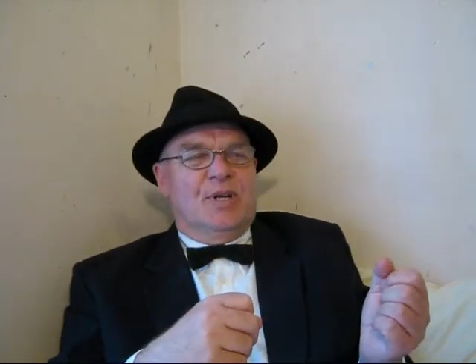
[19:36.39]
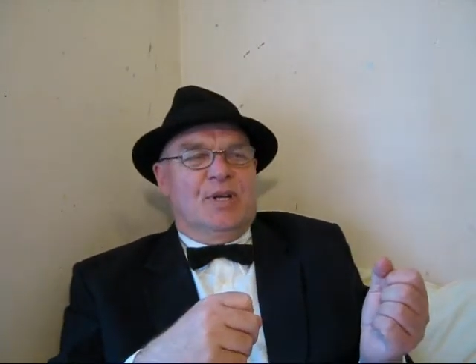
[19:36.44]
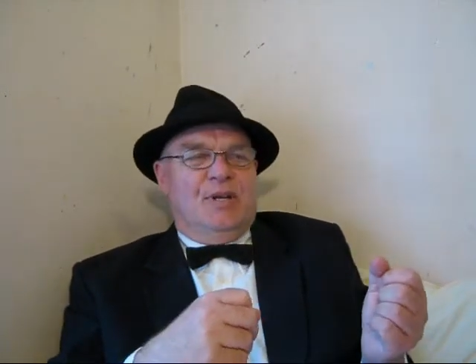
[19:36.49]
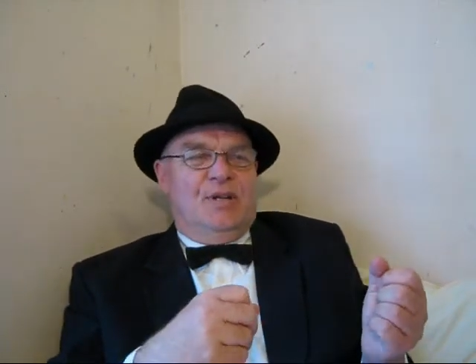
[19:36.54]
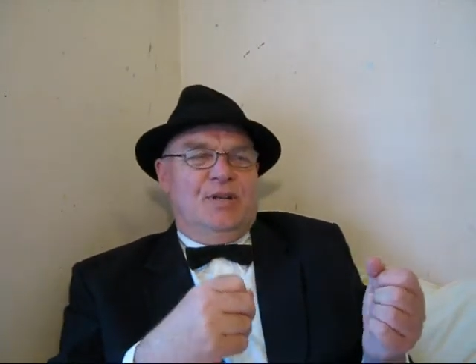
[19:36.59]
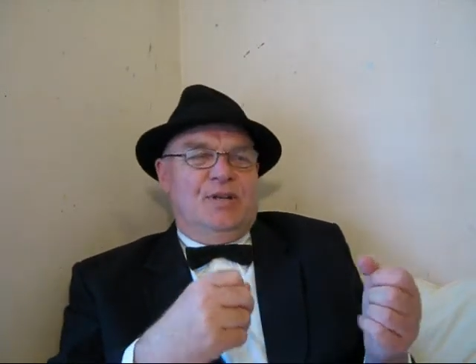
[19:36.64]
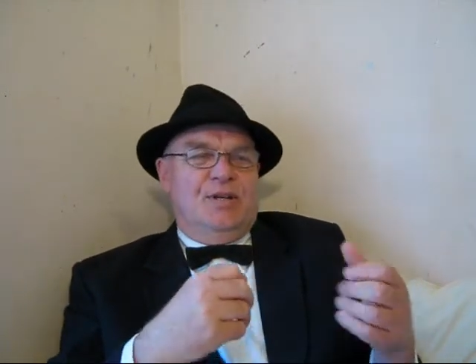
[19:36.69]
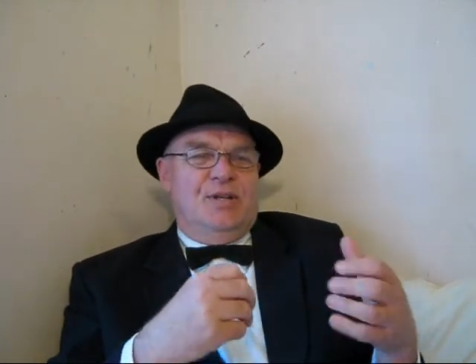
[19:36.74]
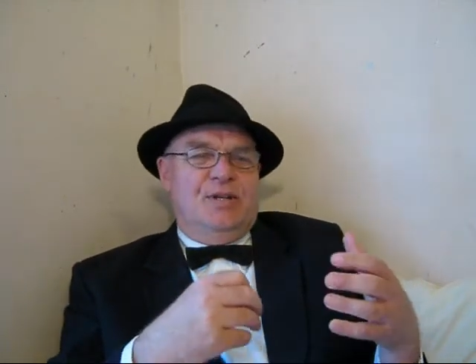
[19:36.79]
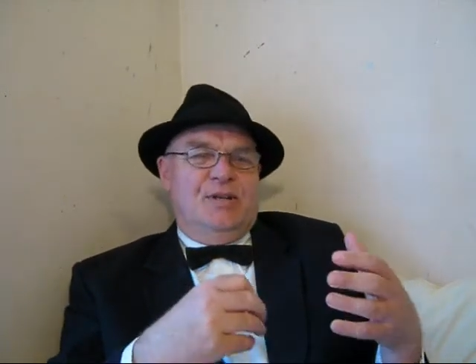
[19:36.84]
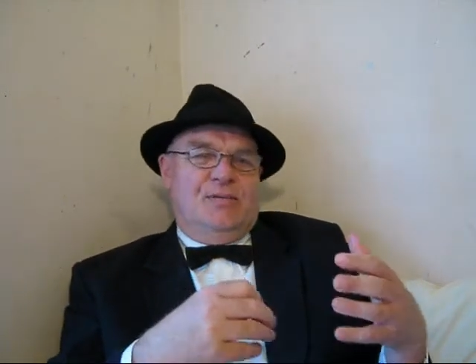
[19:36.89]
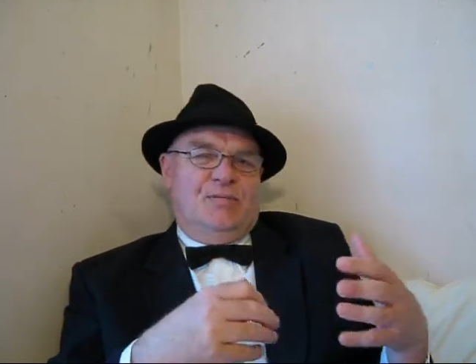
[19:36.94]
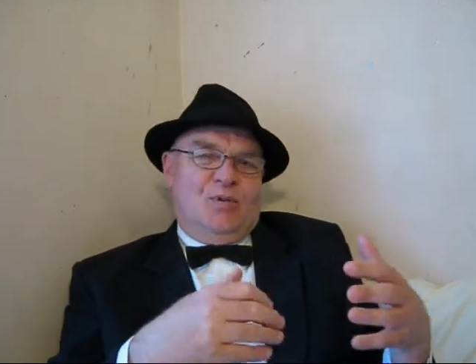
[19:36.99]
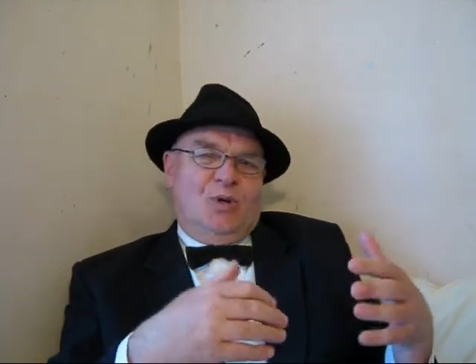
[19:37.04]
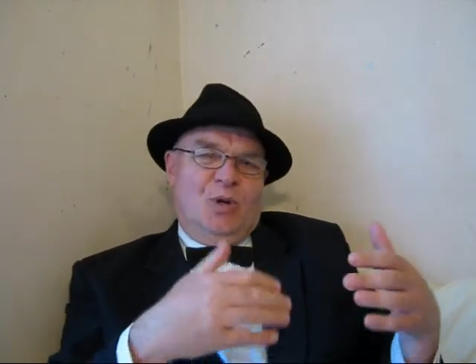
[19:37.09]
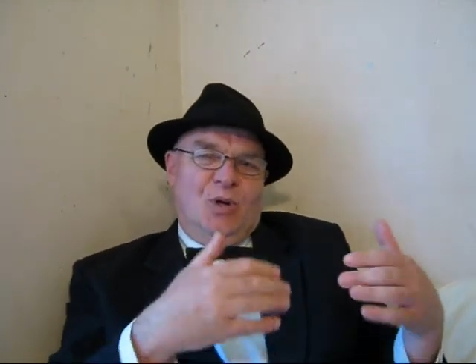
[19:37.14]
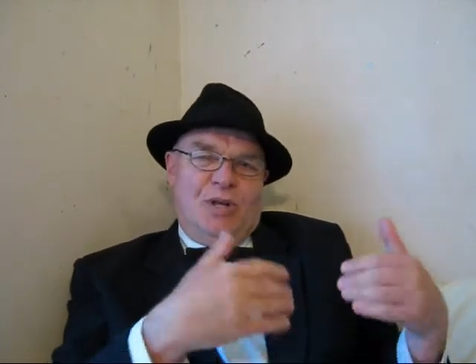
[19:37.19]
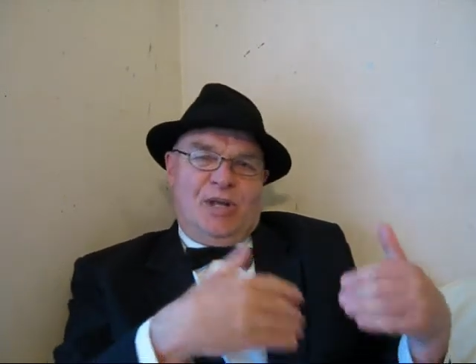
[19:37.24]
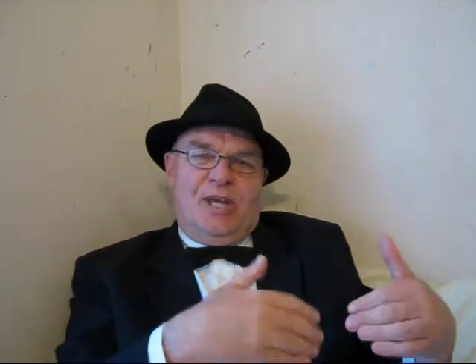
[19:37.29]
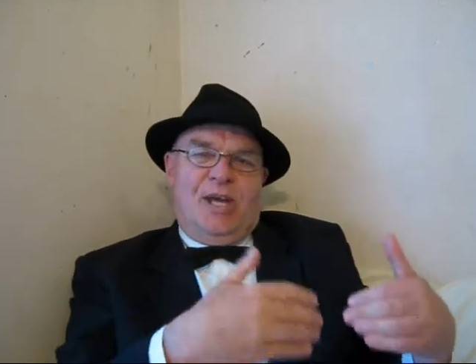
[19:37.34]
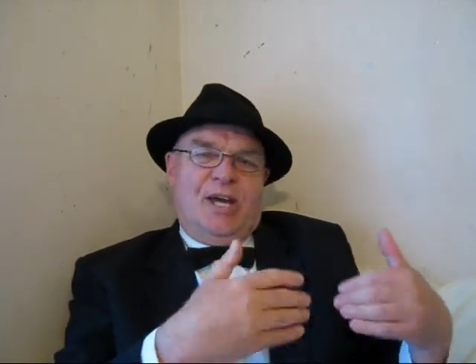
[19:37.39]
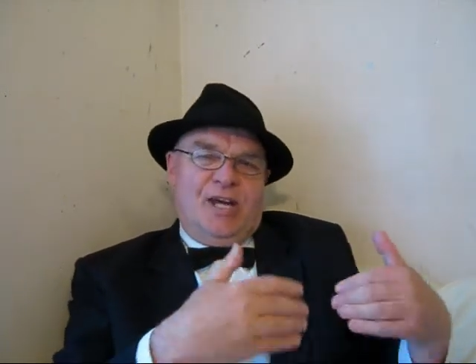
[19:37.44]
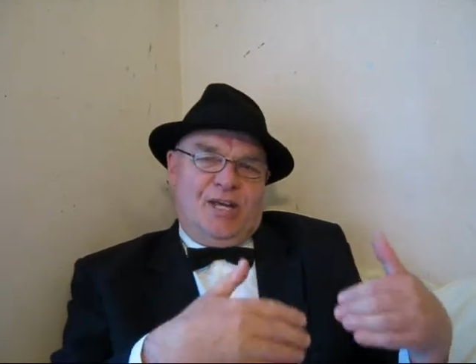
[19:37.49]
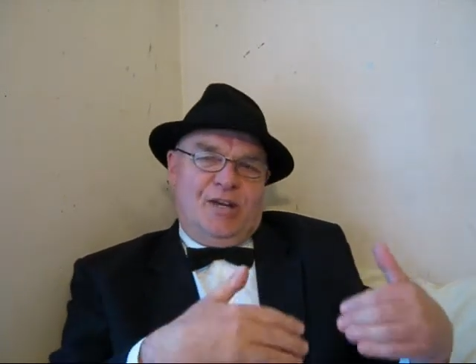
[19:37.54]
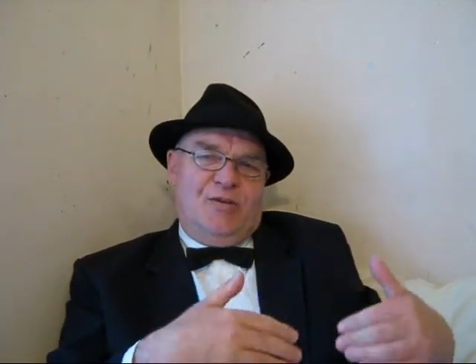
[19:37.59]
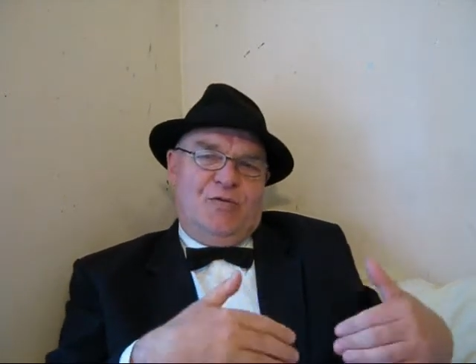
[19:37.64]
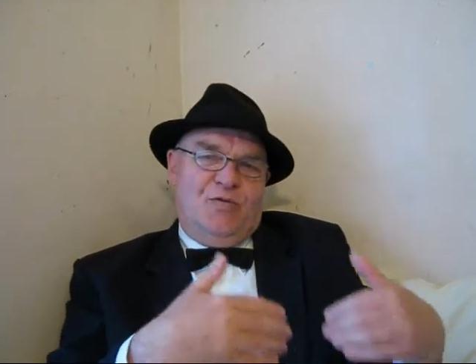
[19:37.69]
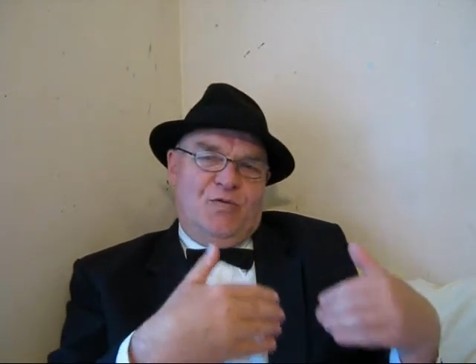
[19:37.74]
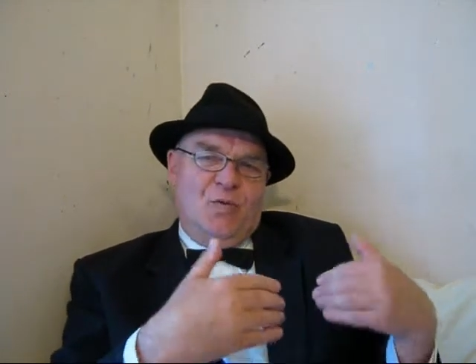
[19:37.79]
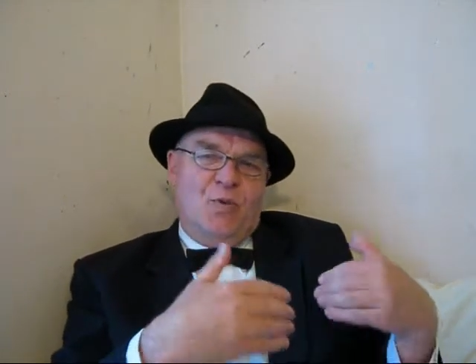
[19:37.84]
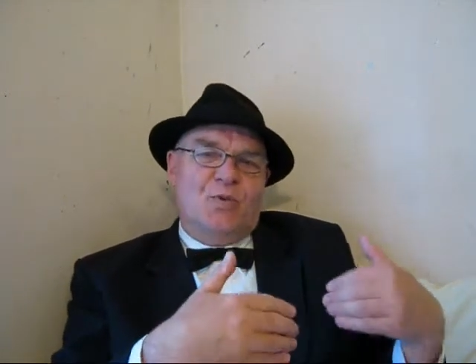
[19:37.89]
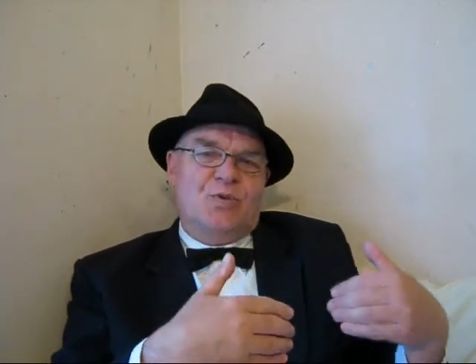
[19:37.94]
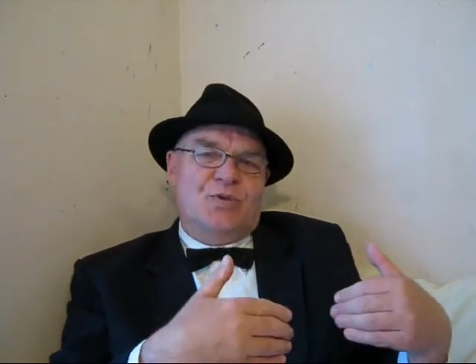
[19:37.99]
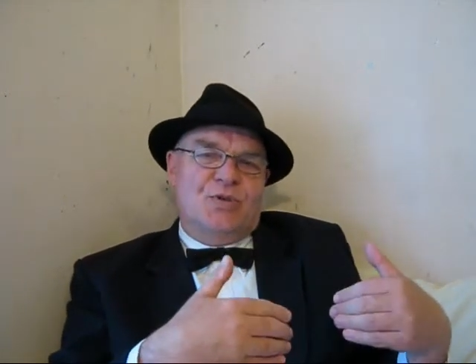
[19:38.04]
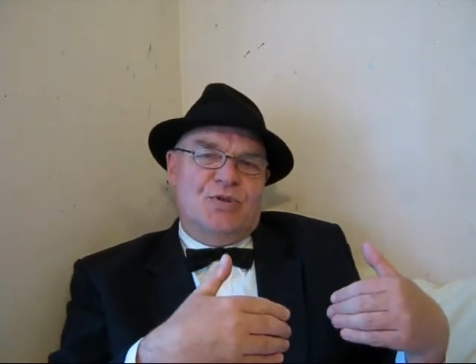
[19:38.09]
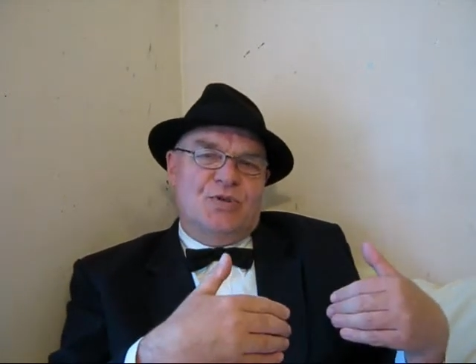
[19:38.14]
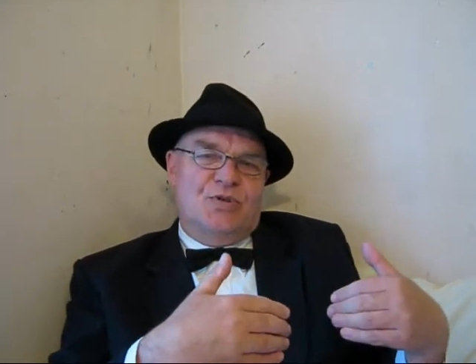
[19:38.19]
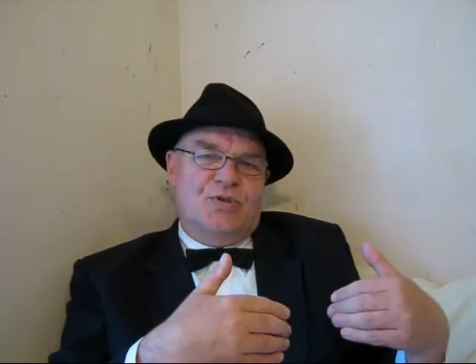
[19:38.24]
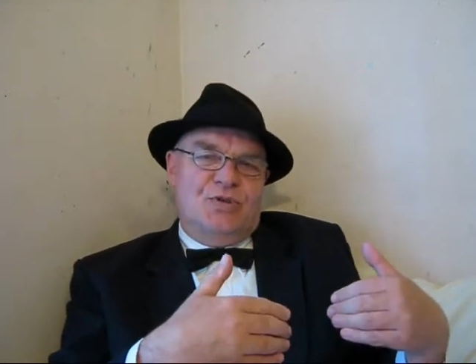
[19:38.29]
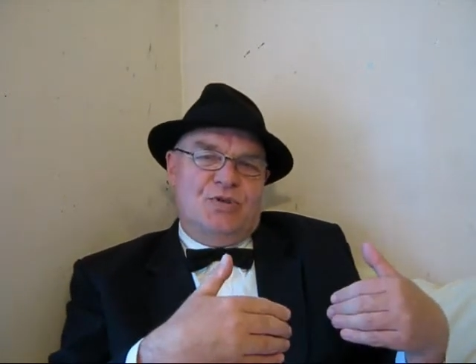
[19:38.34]
the oligarchic
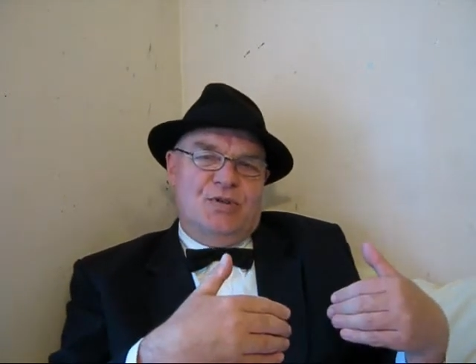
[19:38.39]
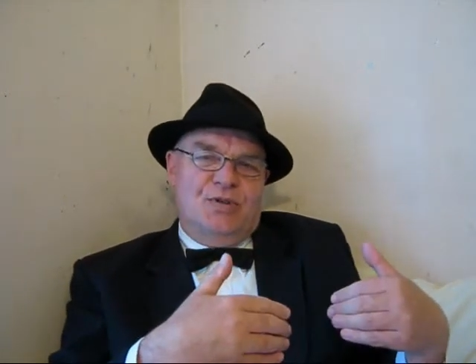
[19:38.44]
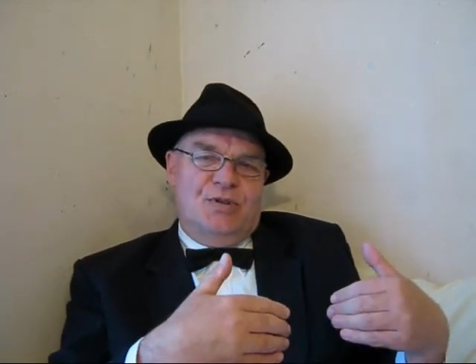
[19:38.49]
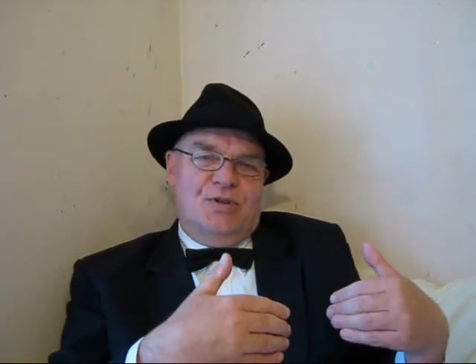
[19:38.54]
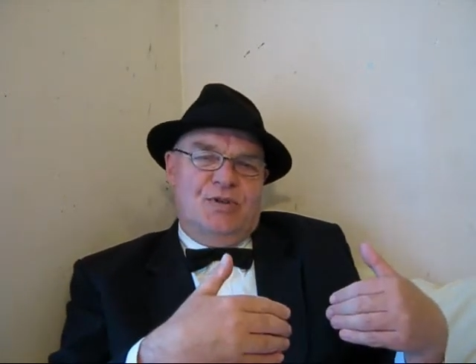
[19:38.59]
forces,